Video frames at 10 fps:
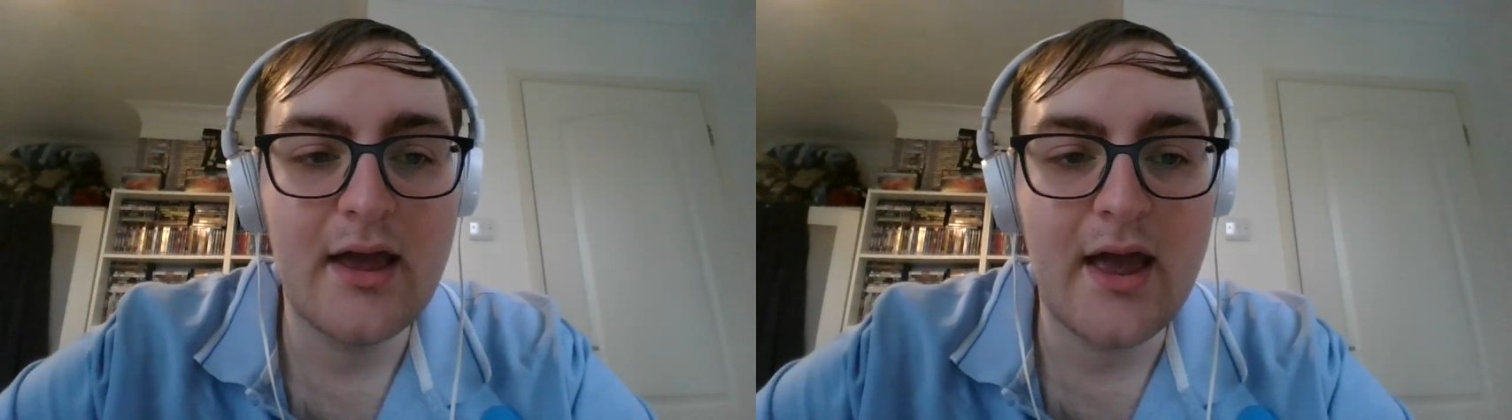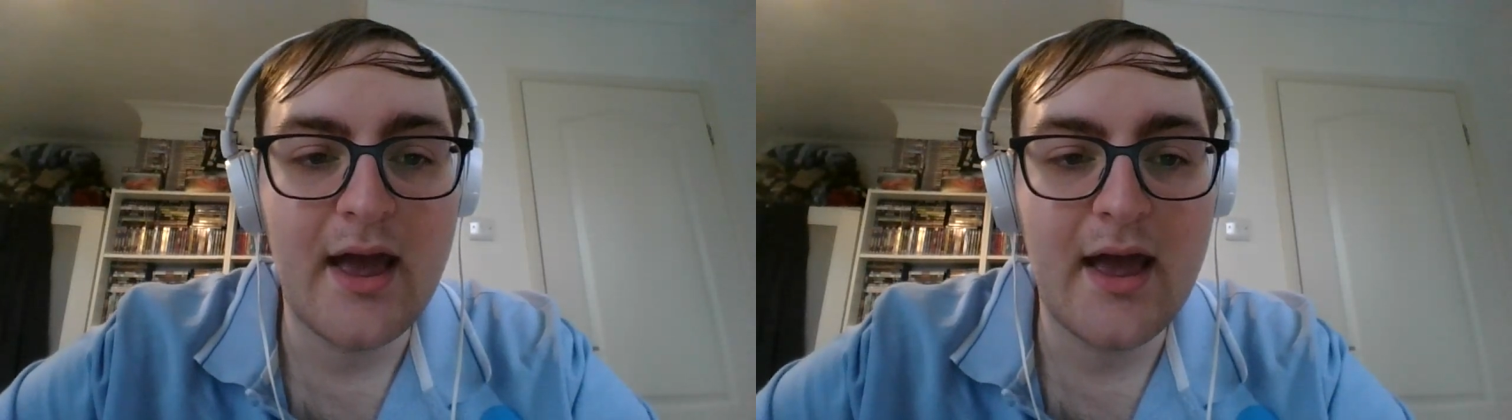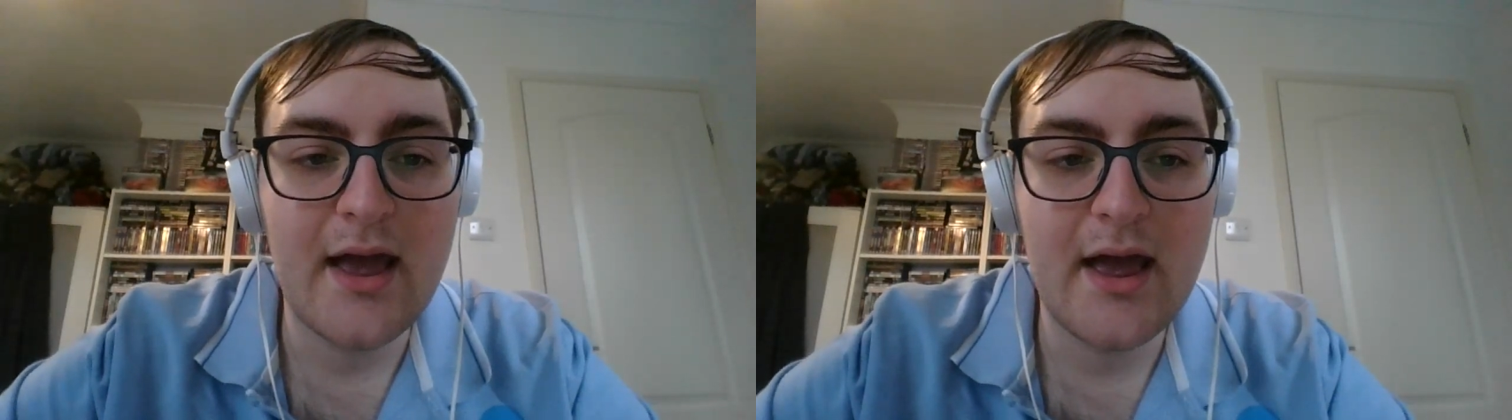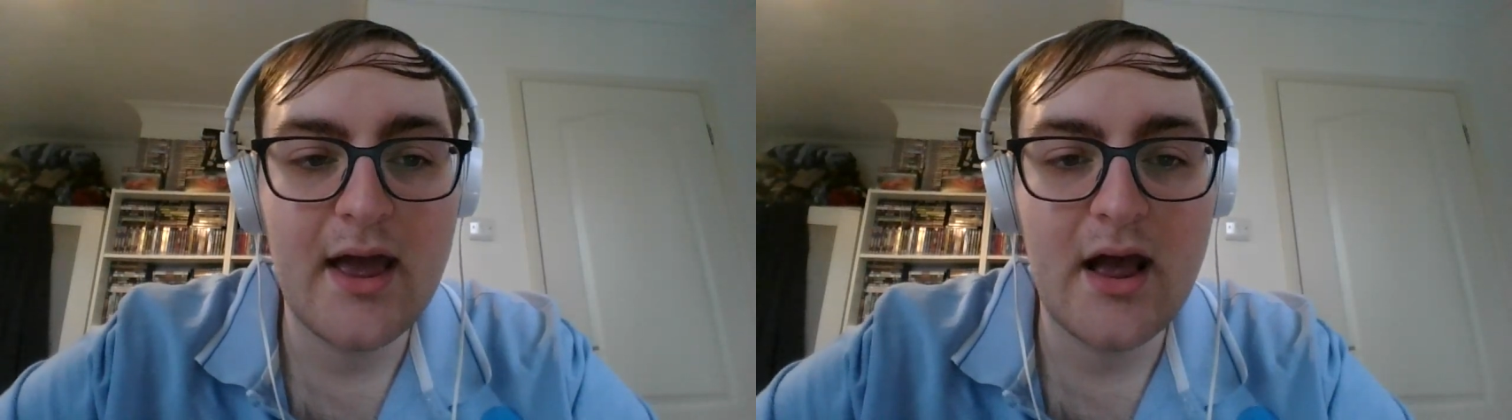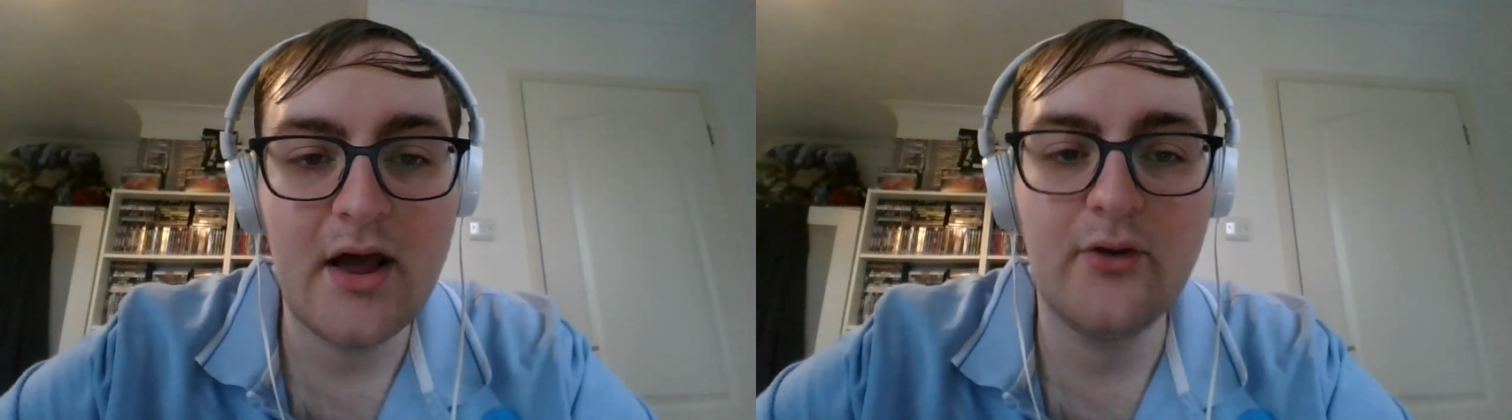
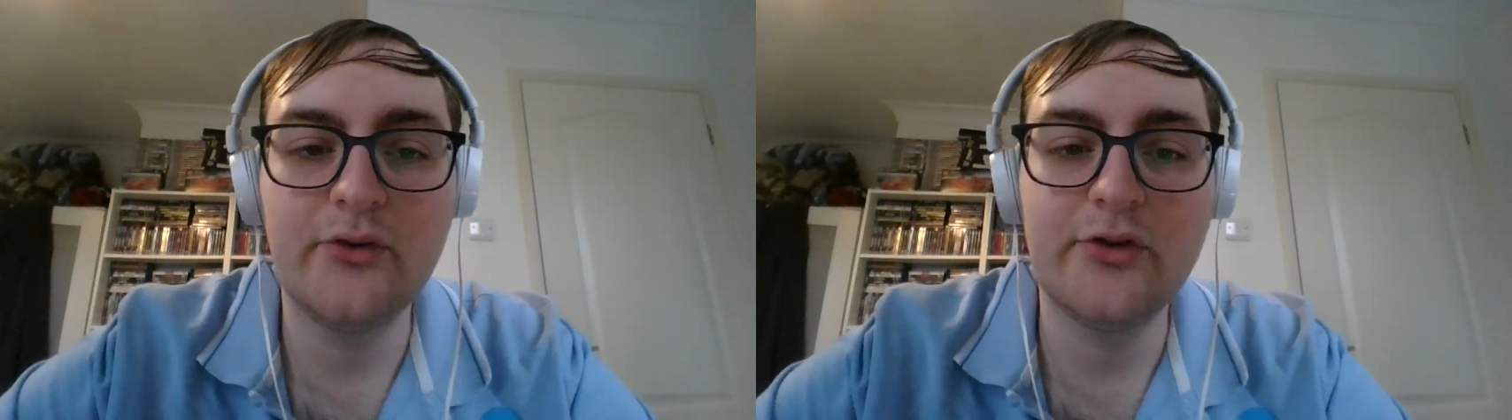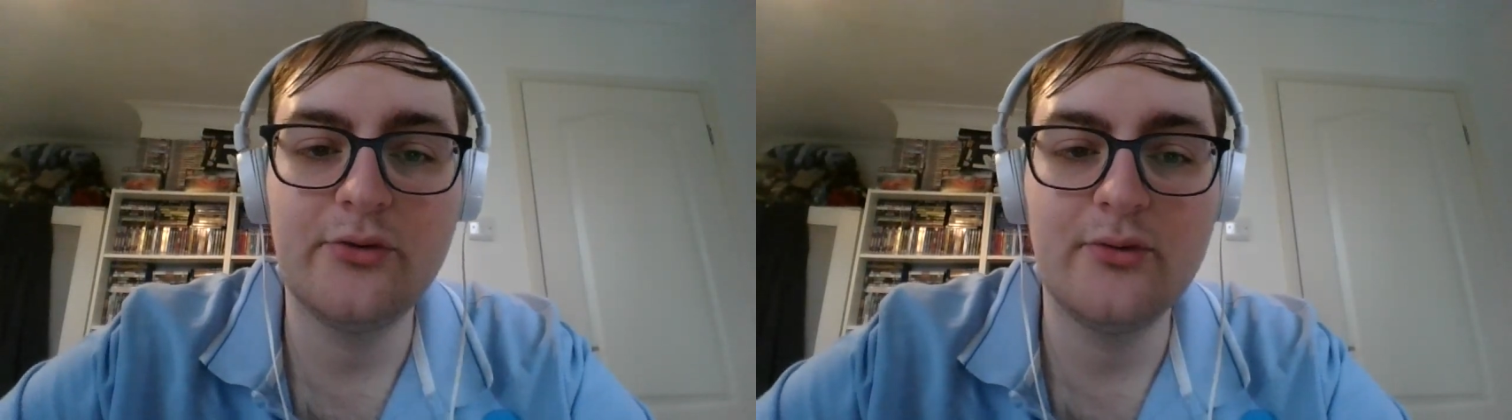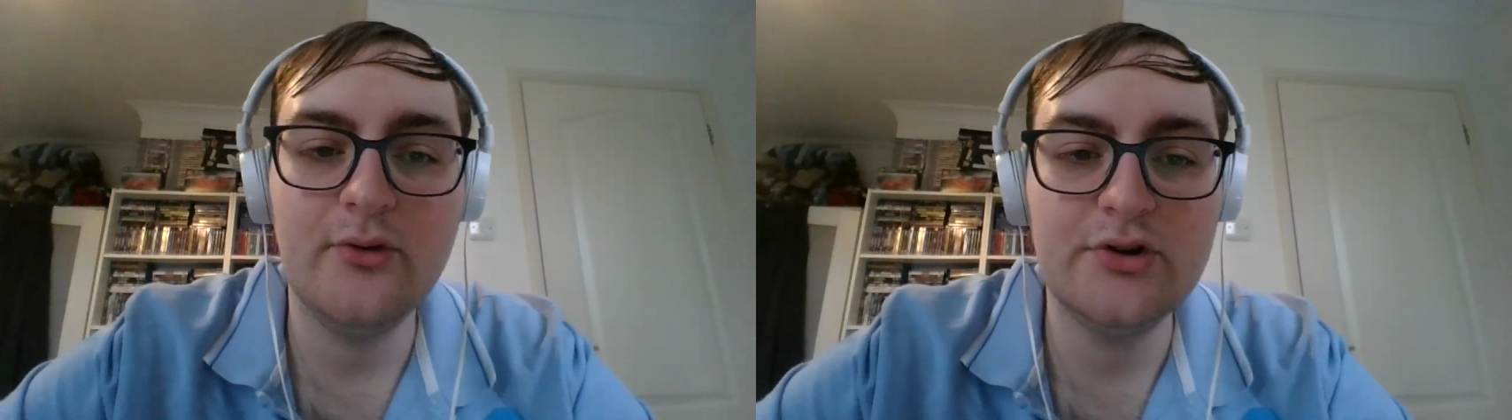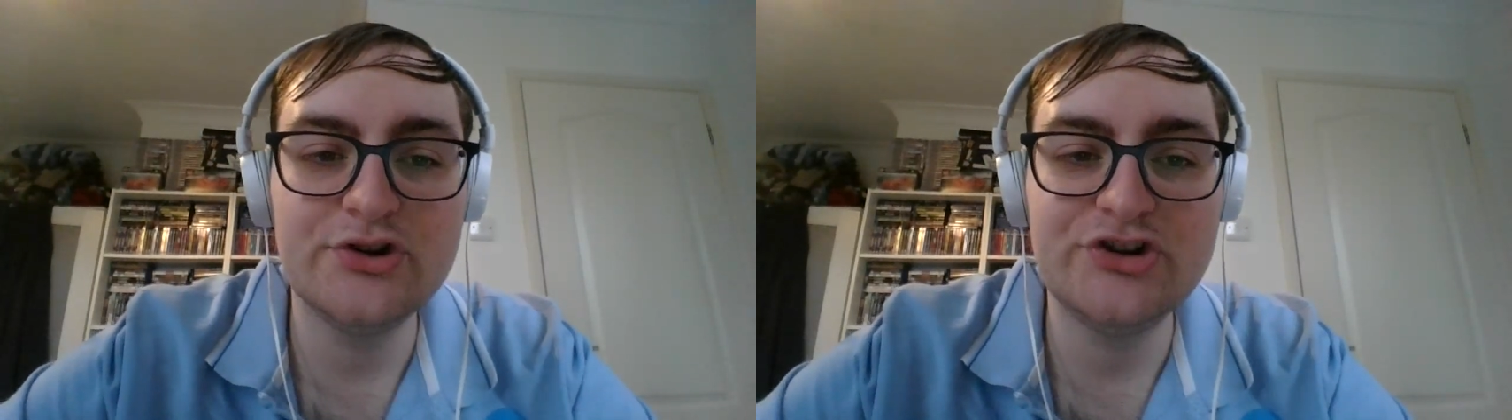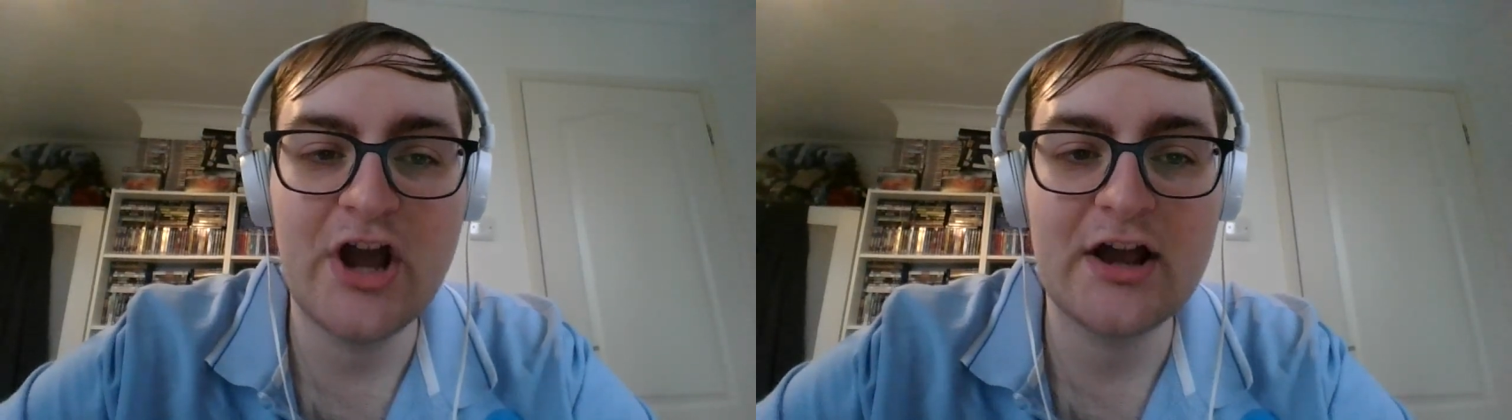I also thought
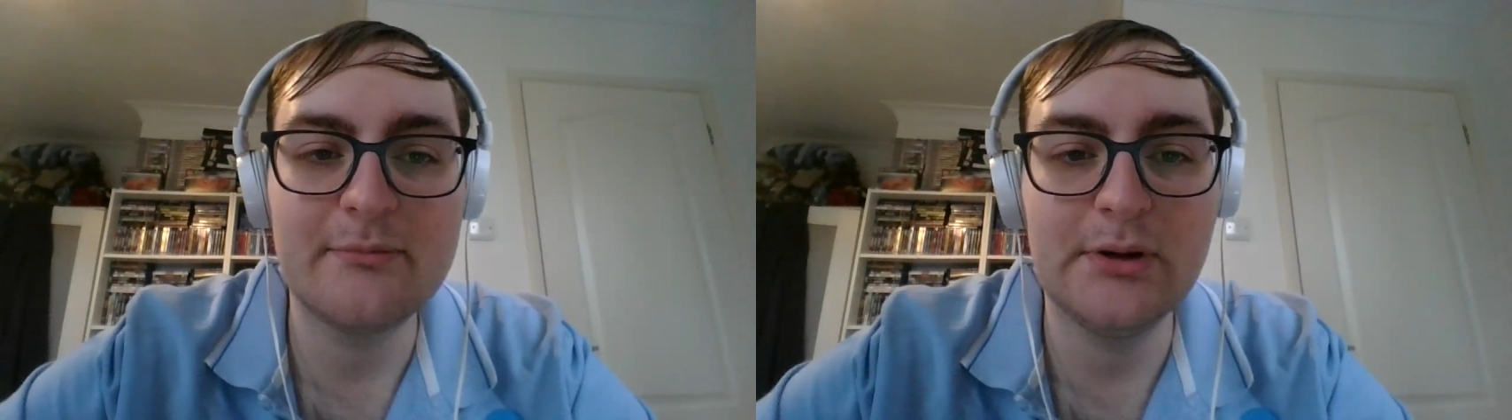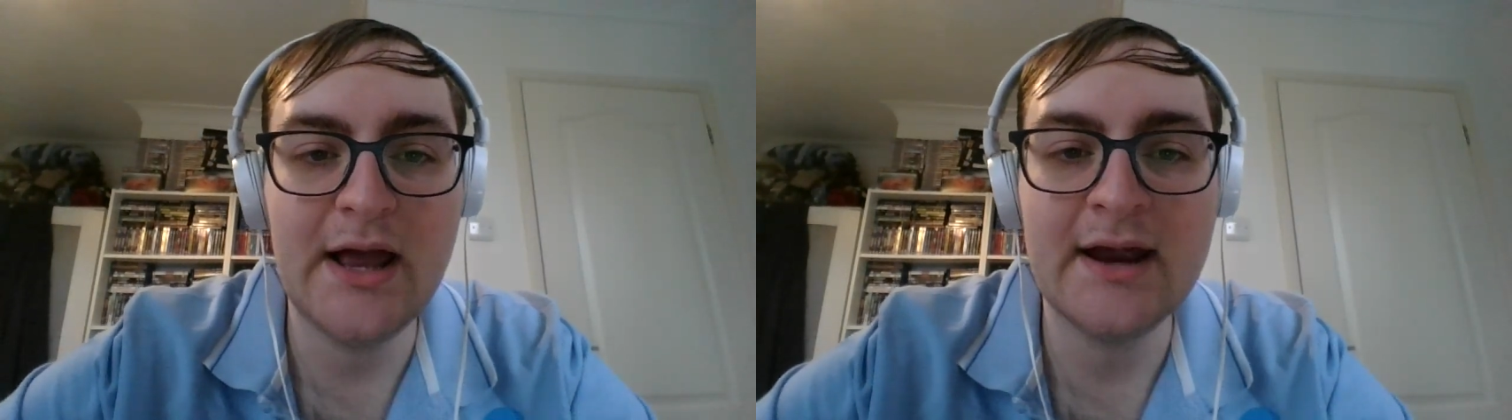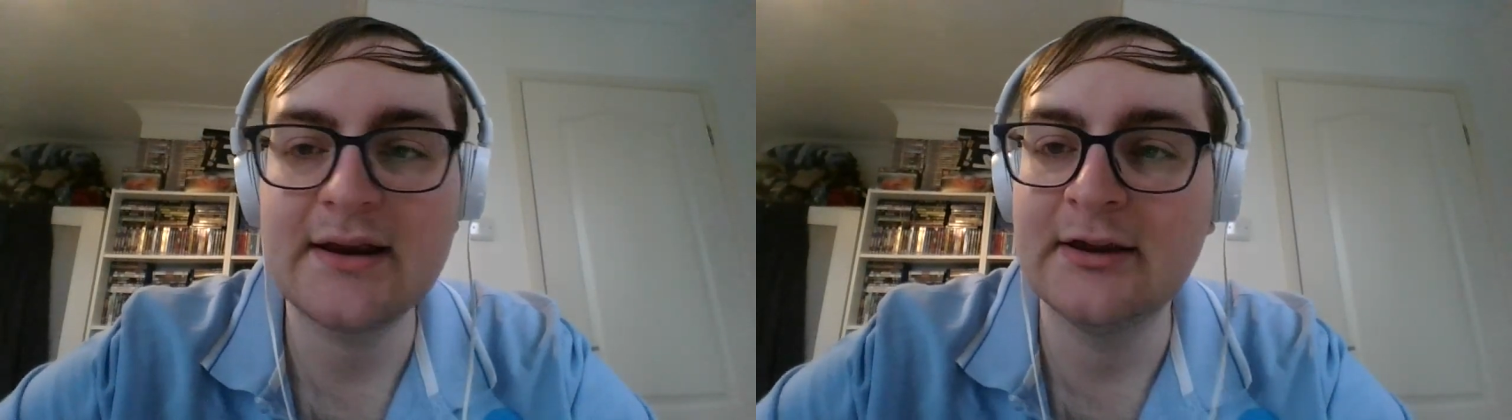Jack Black